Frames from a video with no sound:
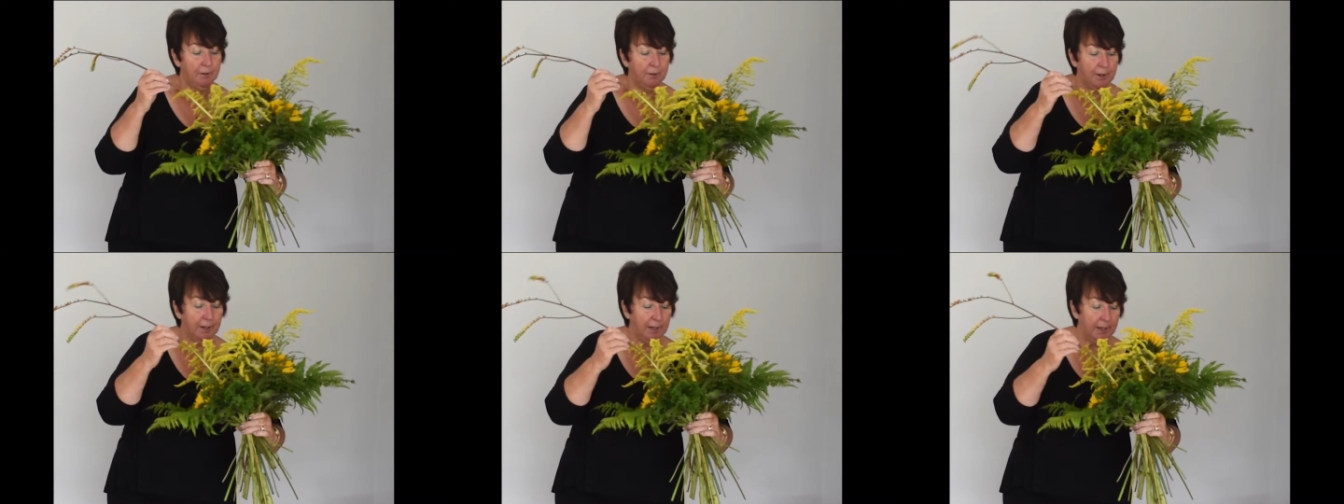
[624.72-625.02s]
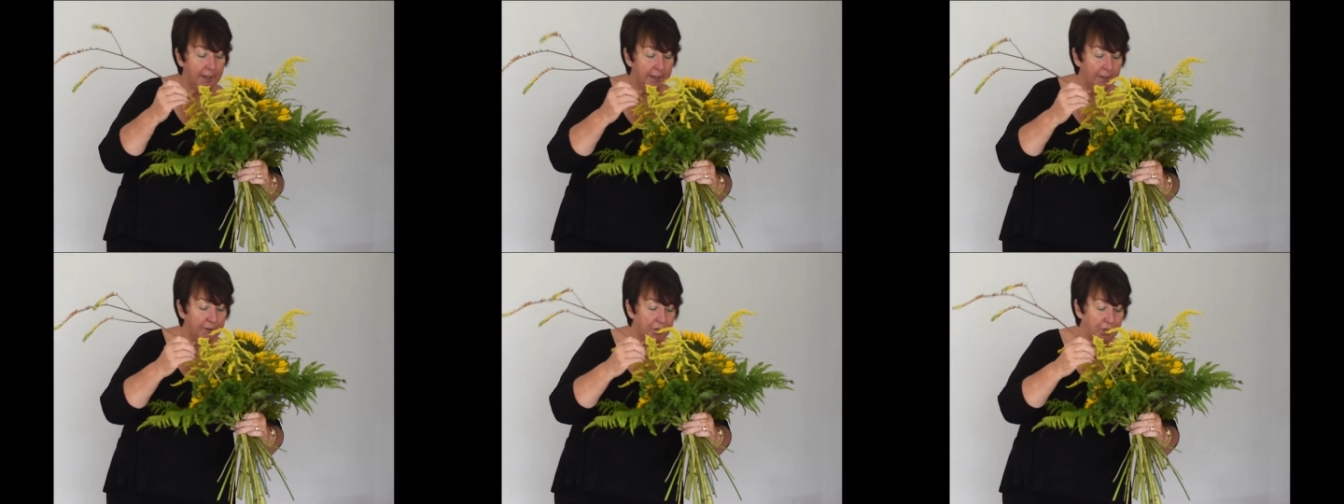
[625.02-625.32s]

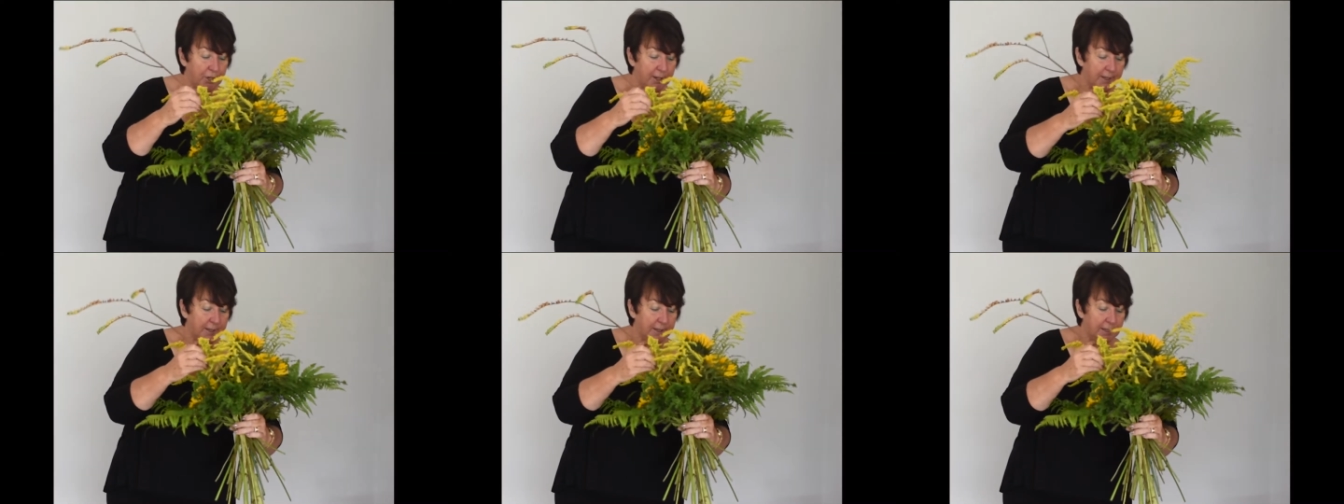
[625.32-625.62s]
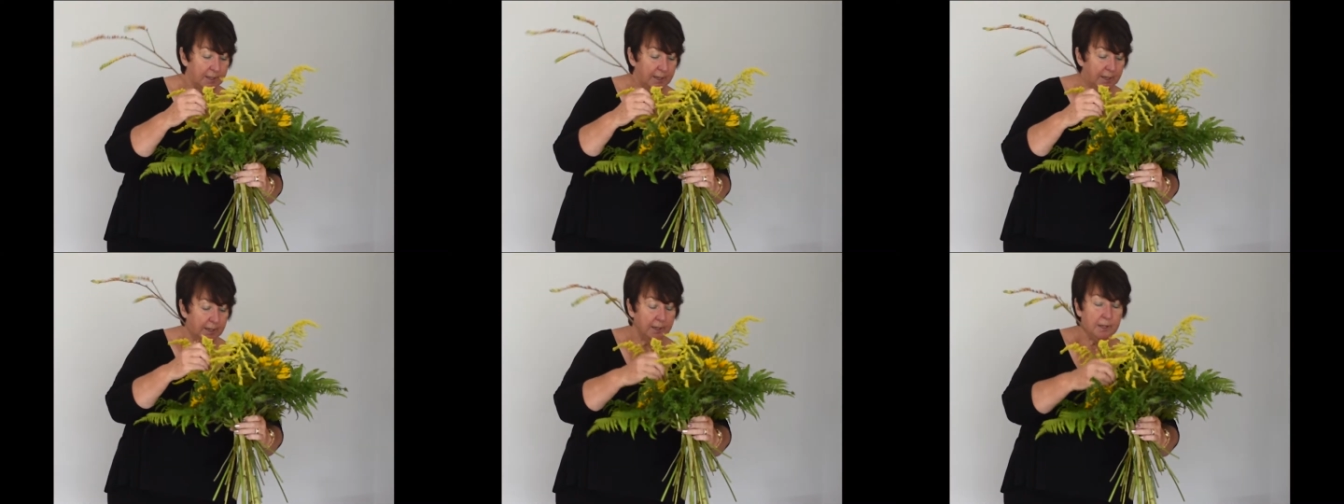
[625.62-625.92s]
really
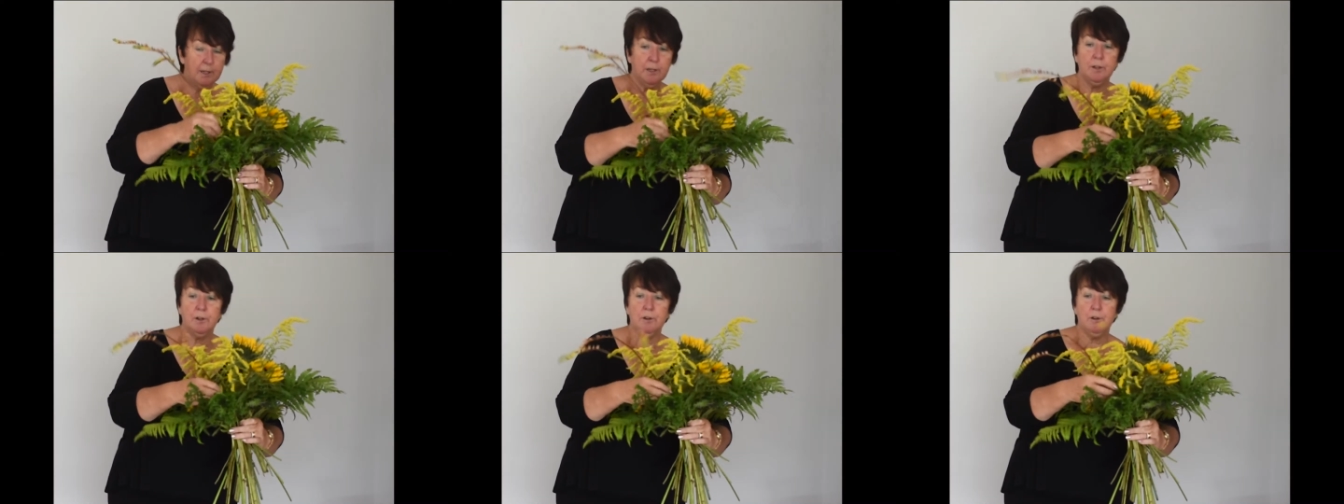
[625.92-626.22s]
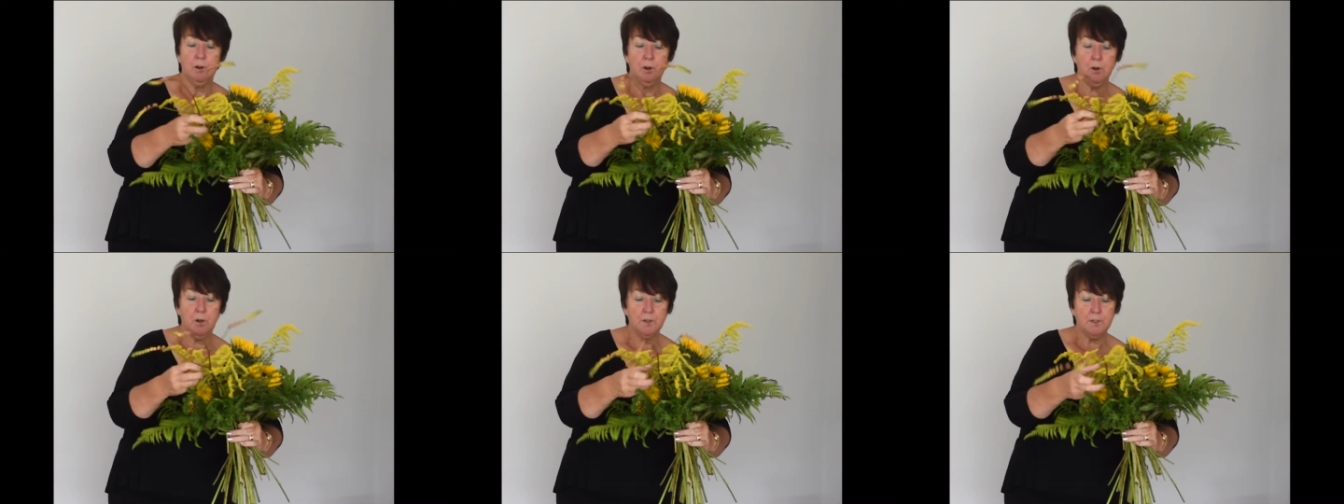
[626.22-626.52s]
interesting
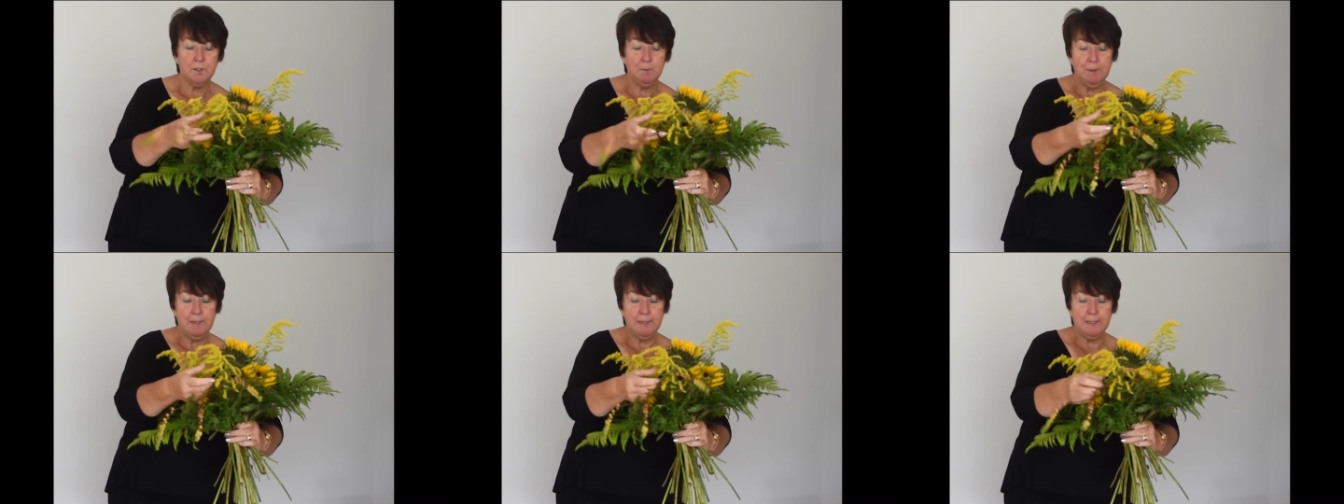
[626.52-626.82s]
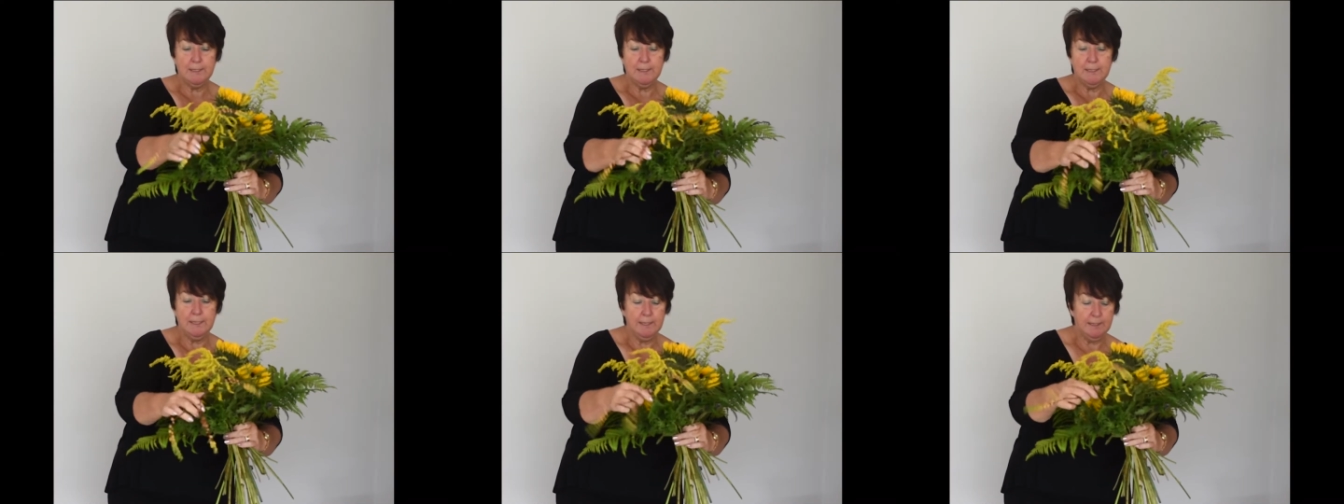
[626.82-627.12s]
crocosmia
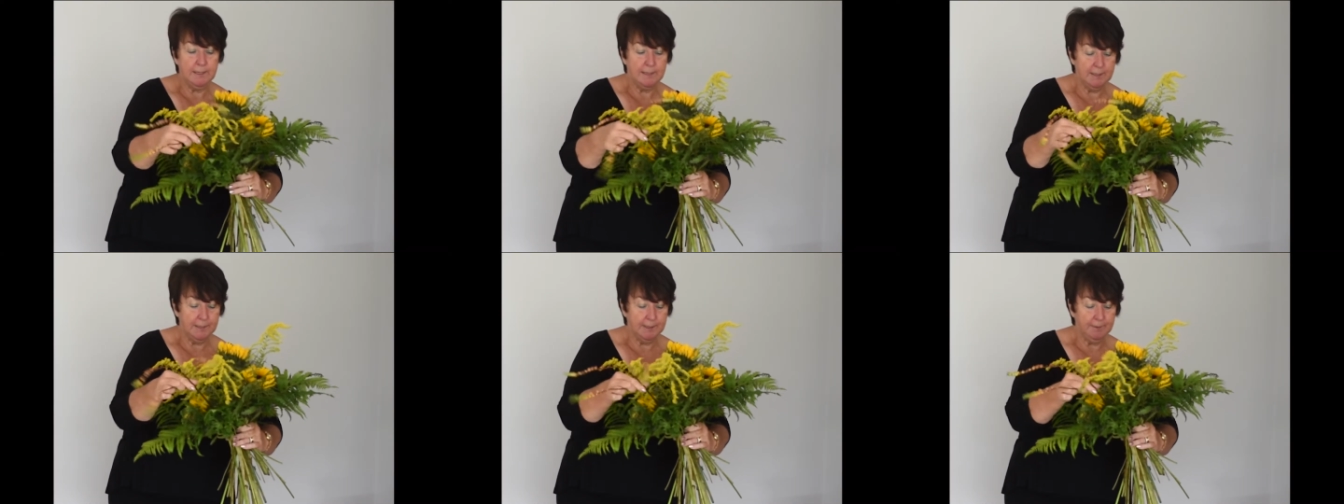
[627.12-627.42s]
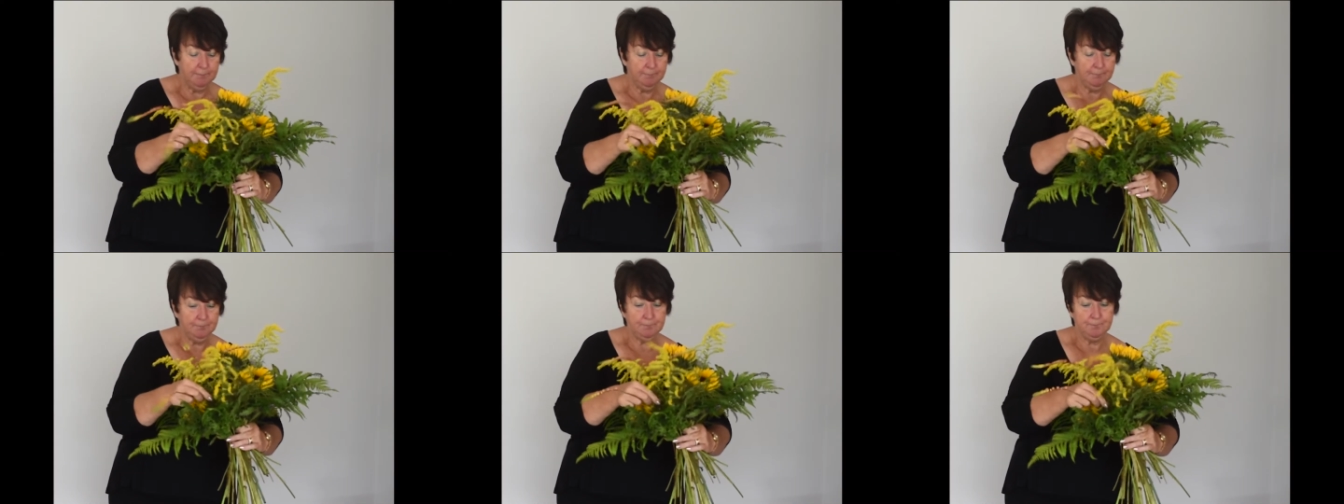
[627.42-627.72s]
seeds
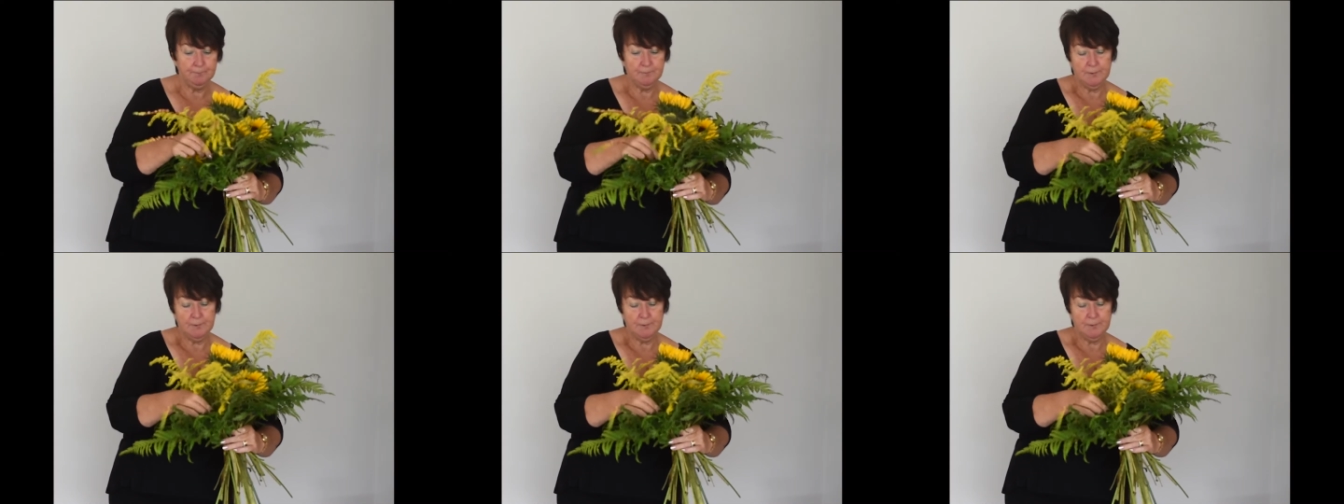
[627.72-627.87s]
in.